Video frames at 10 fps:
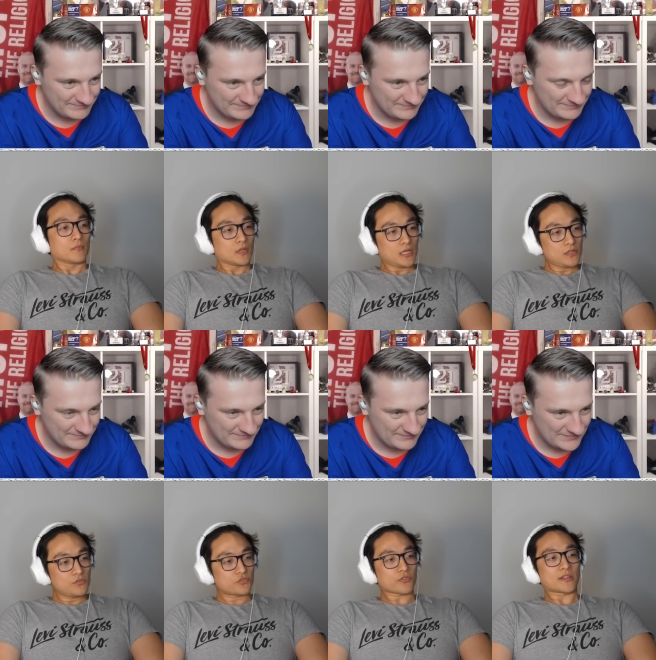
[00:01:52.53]

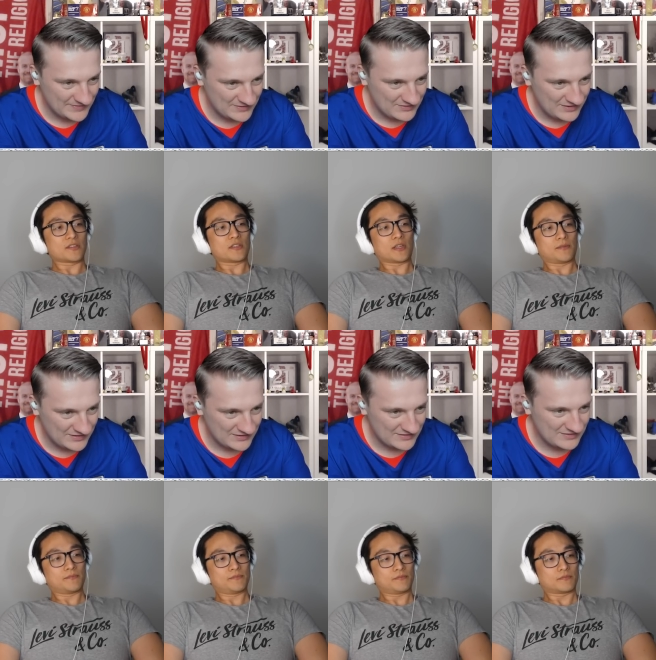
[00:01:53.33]
Speaker 1: Interesting. I
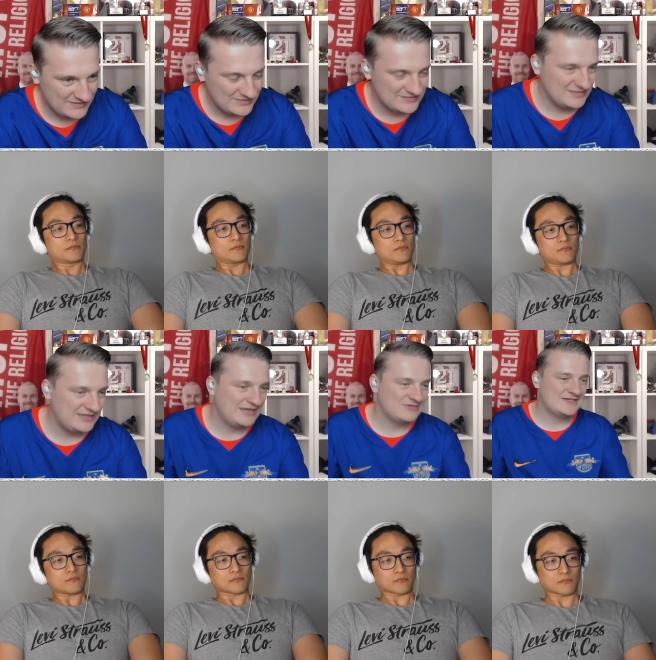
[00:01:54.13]

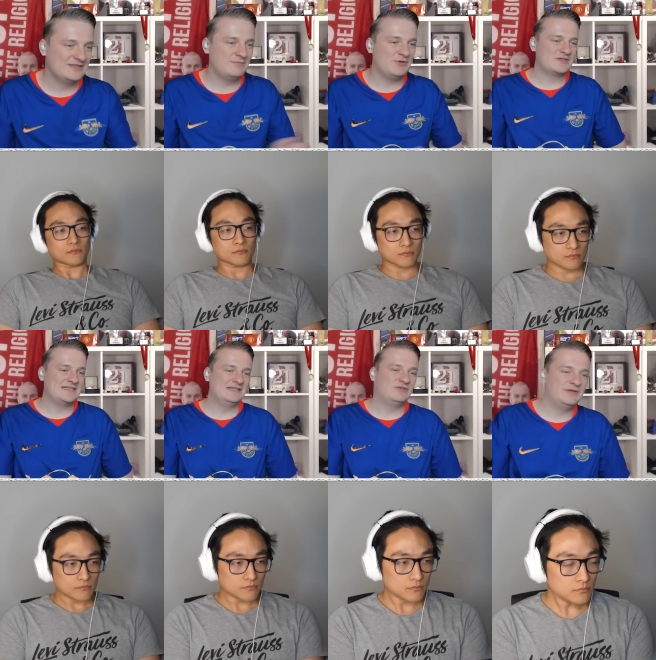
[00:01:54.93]
Speaker 2: think outside the
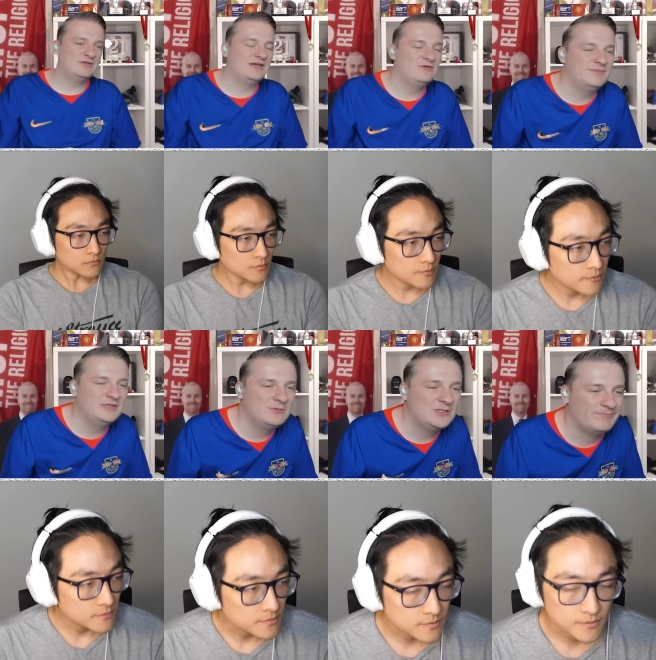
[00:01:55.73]
box a little bit with that one,
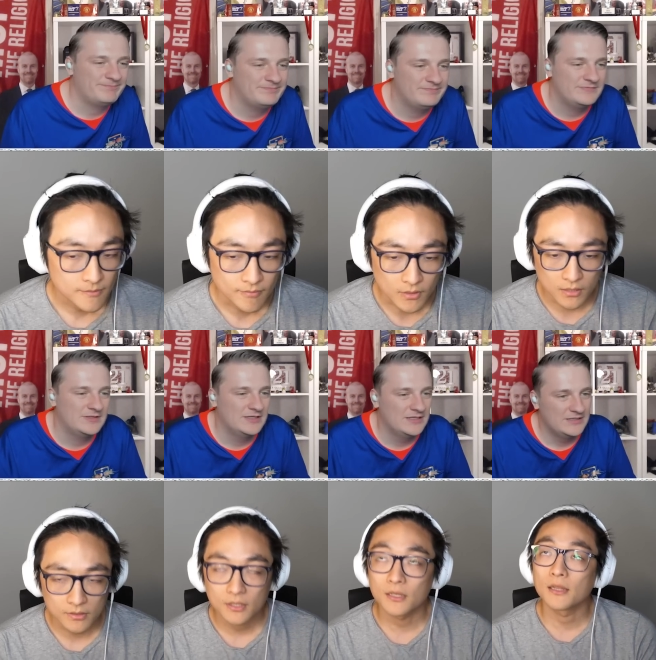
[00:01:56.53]
maybe.
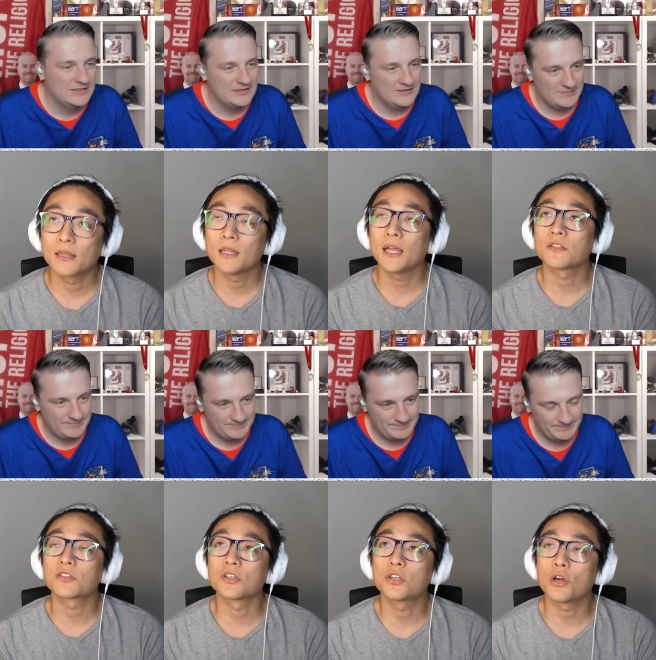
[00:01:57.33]

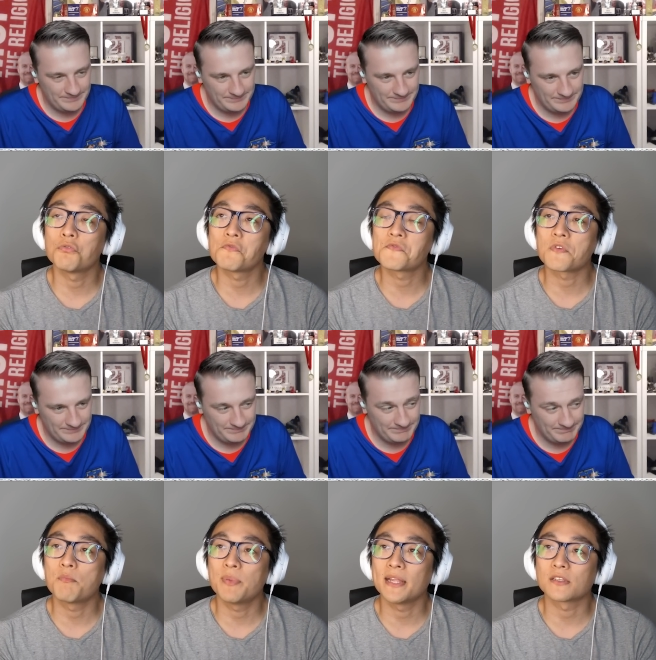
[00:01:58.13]
Speaker 1: Let's go for a
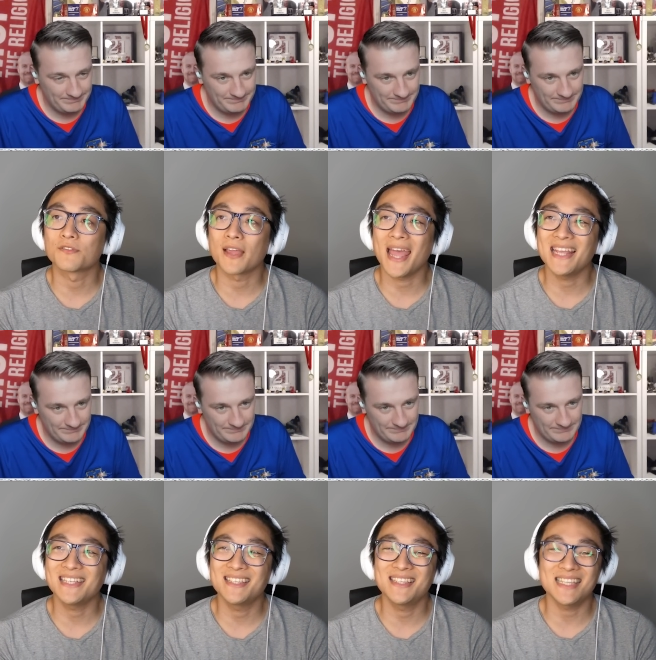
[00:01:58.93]
bit of
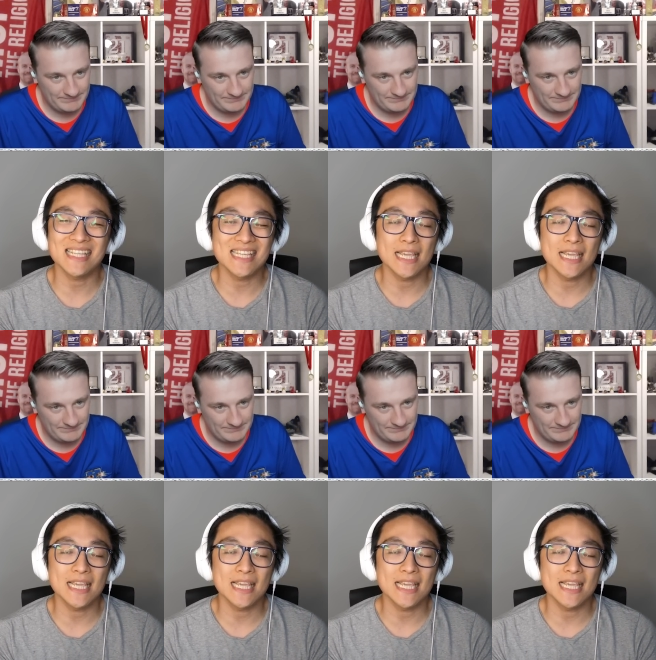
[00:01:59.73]
AC